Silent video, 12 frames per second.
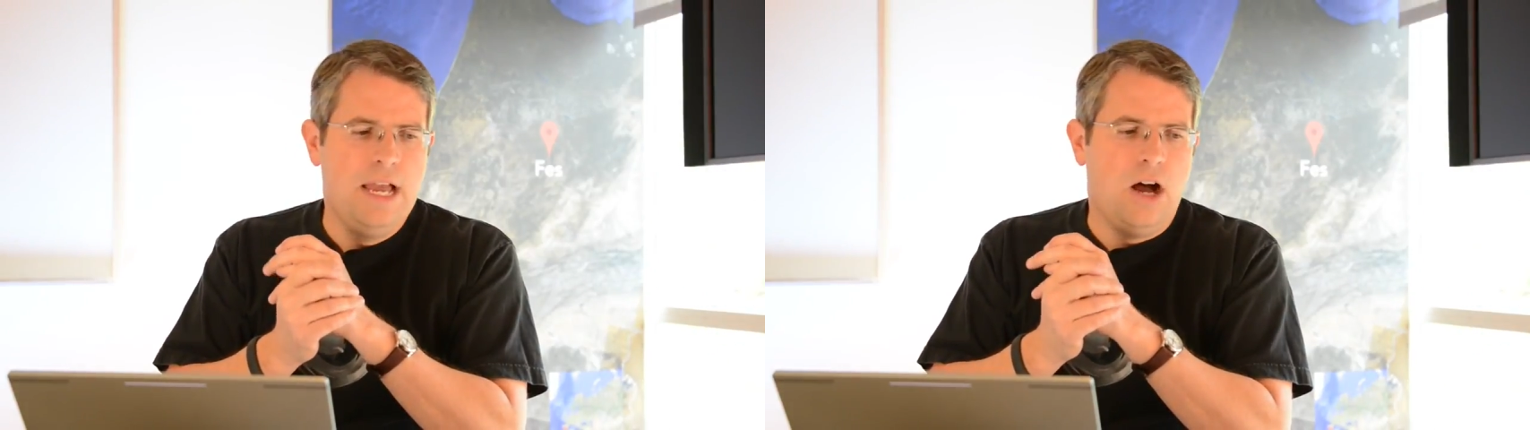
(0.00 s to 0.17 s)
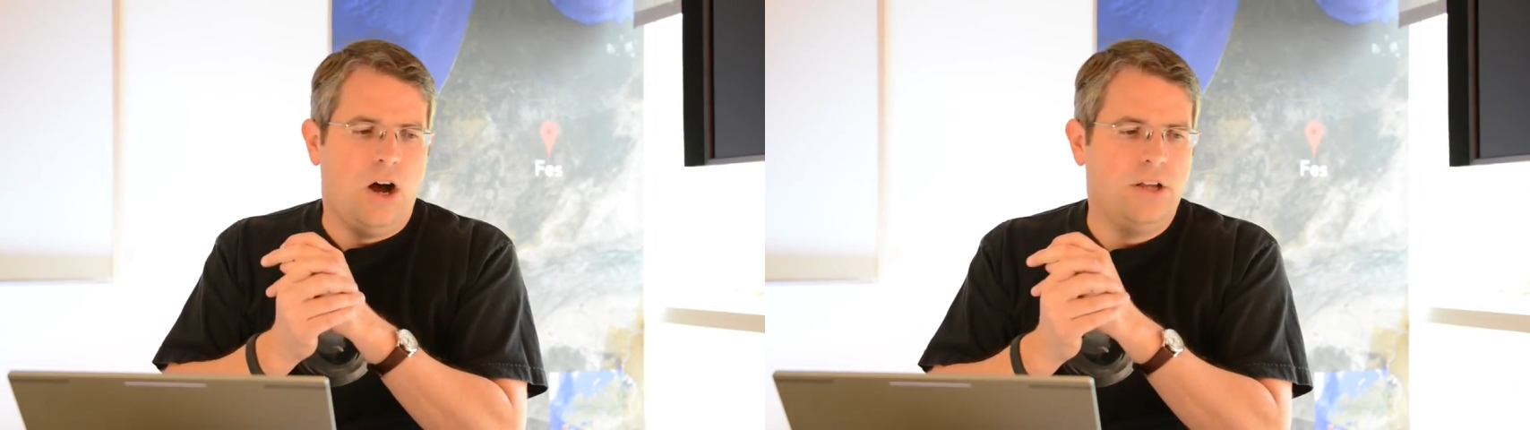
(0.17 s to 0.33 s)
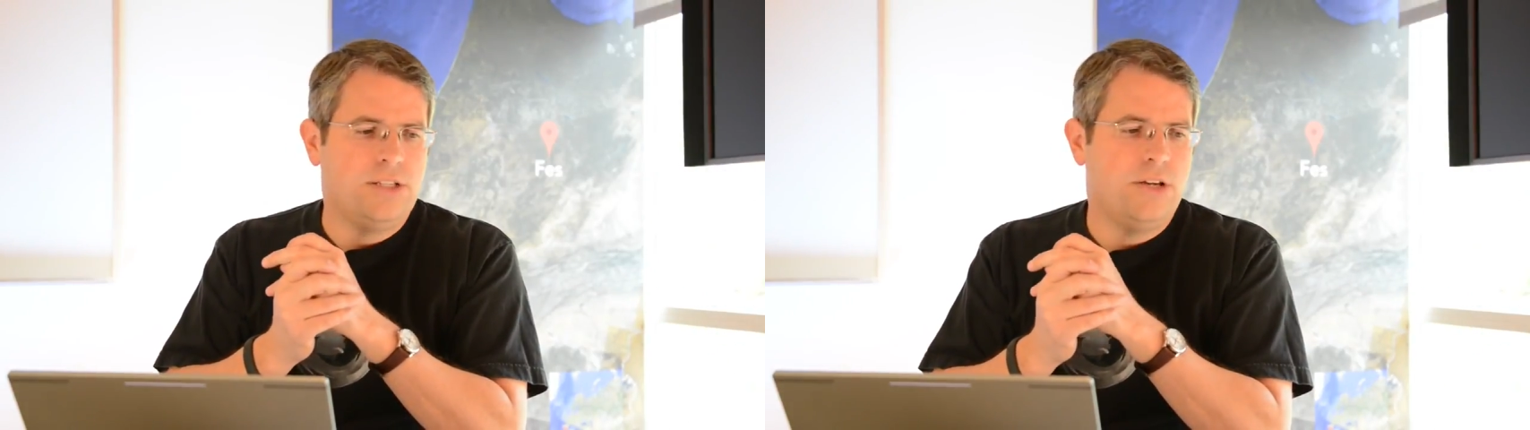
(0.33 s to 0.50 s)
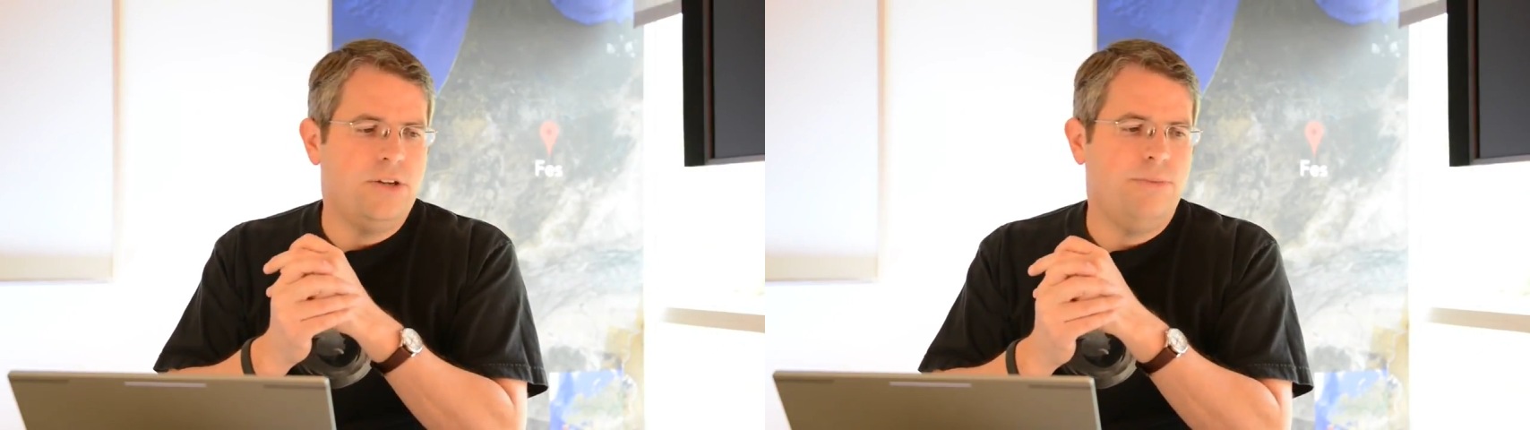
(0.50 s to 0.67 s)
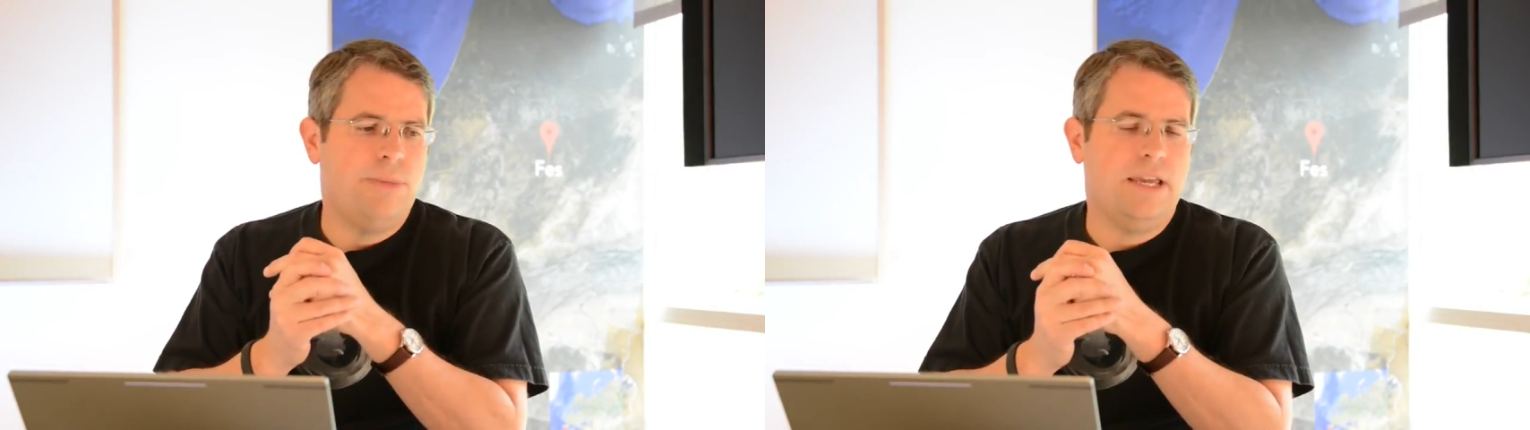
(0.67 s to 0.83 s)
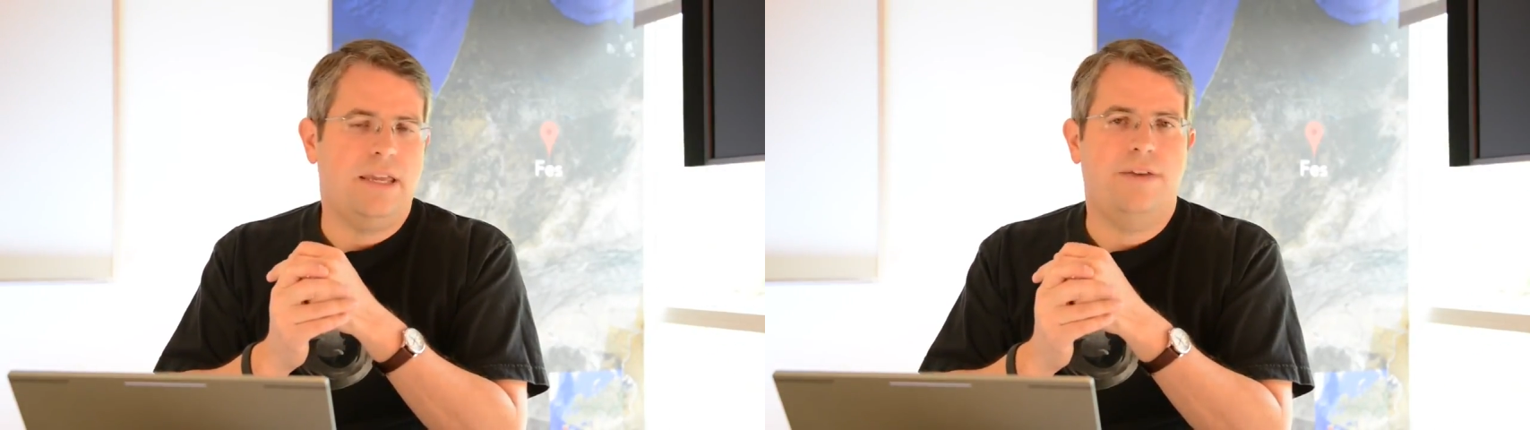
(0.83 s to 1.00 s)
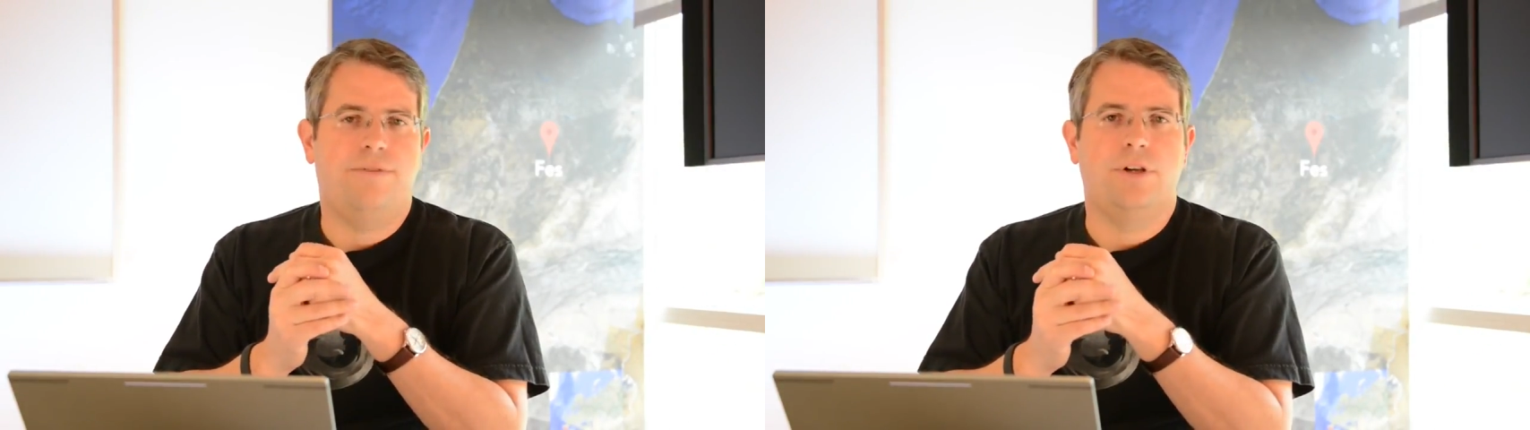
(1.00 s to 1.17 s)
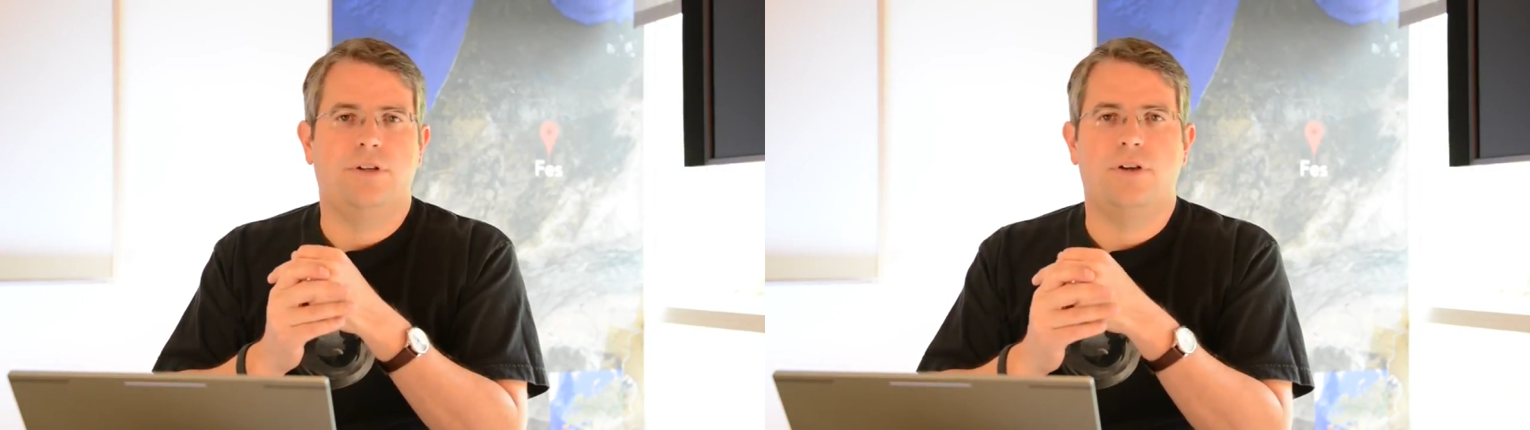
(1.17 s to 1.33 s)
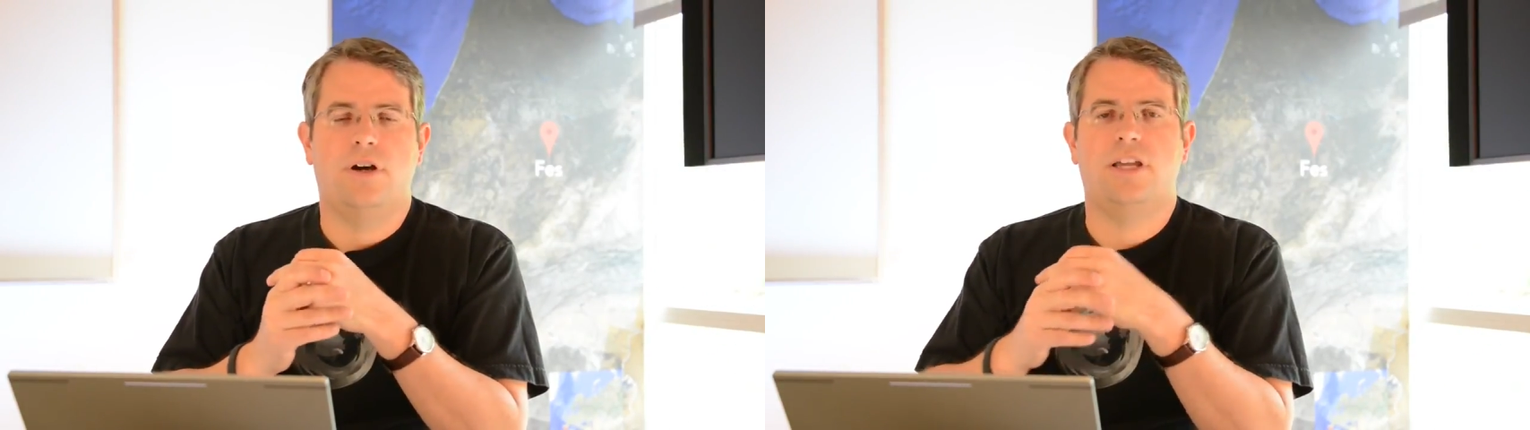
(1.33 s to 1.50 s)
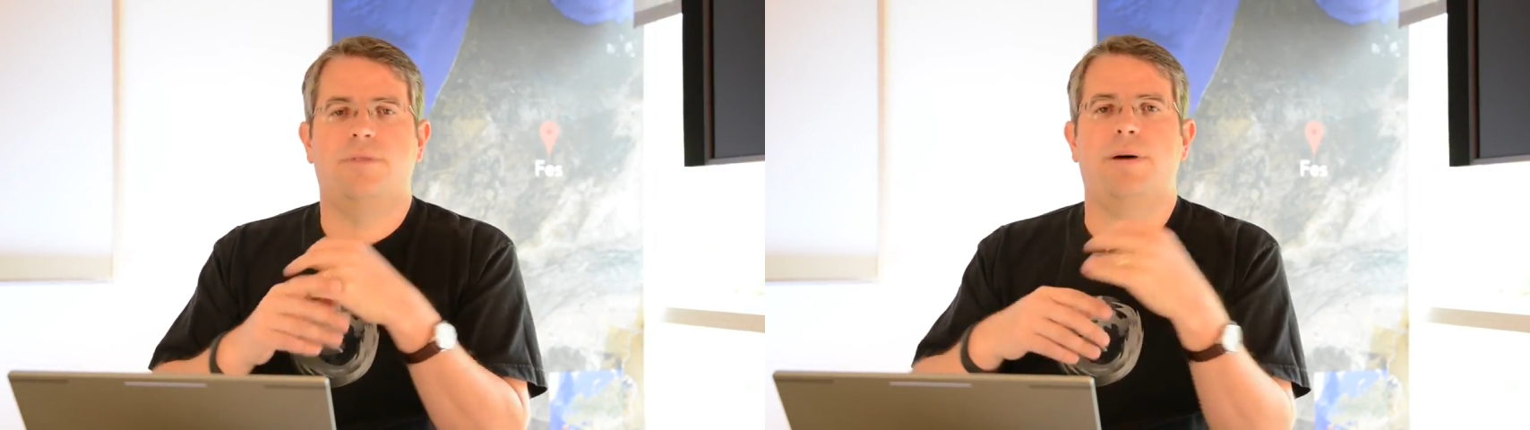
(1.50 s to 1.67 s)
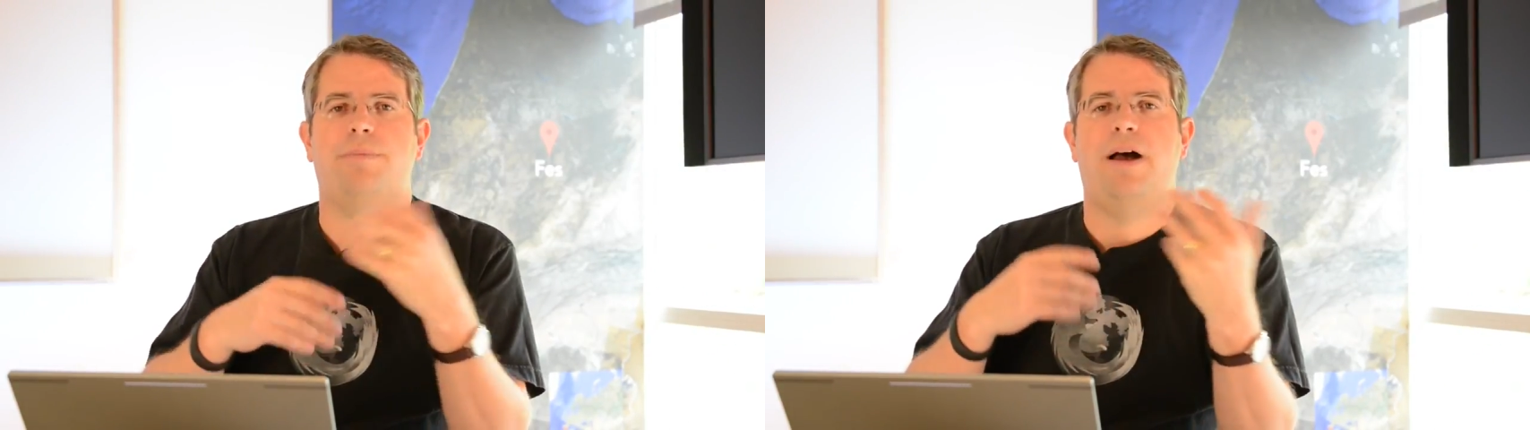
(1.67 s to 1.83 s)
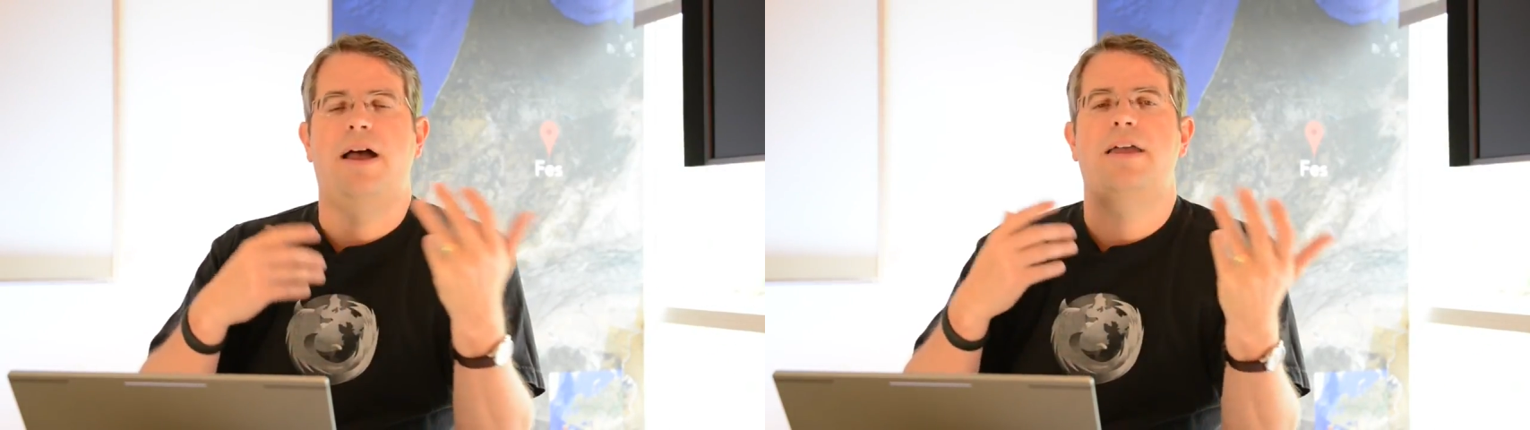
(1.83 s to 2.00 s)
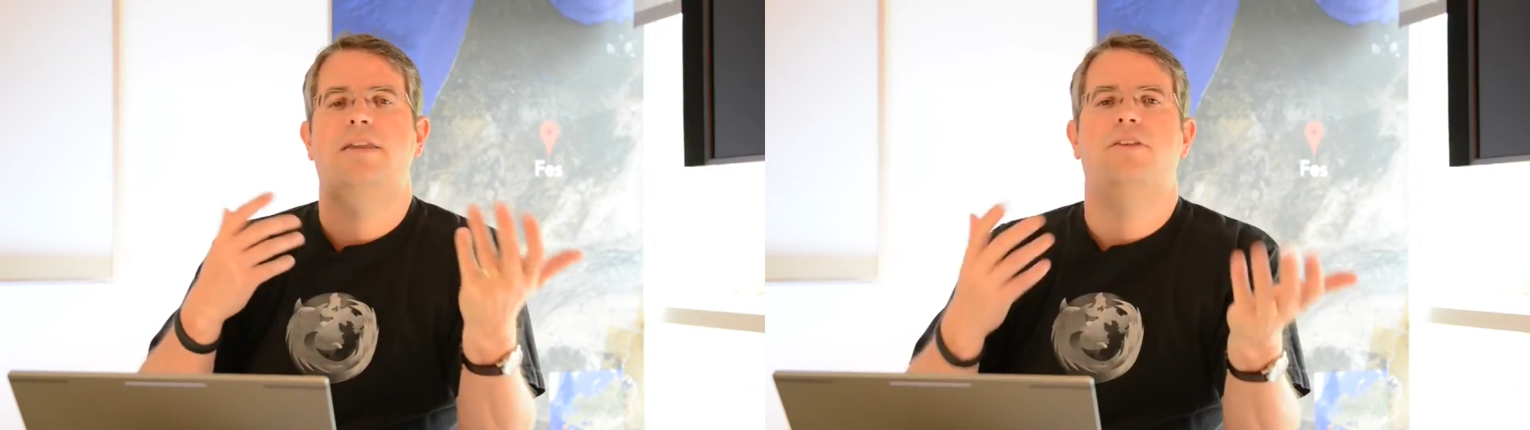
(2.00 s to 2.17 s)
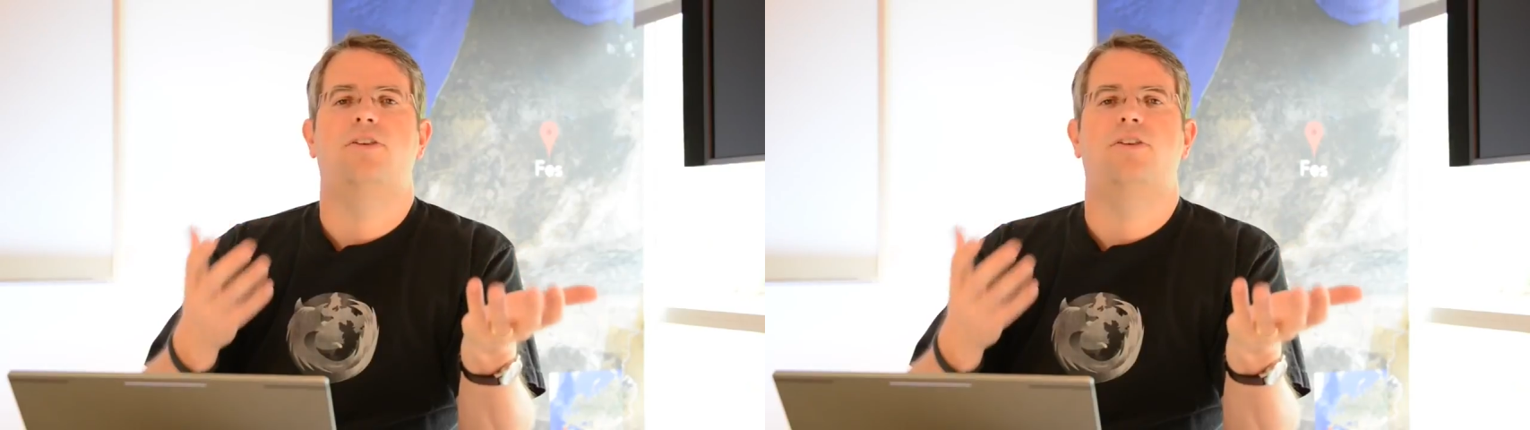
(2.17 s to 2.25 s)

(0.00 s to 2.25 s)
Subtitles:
Also, you might, if you're talking about buying the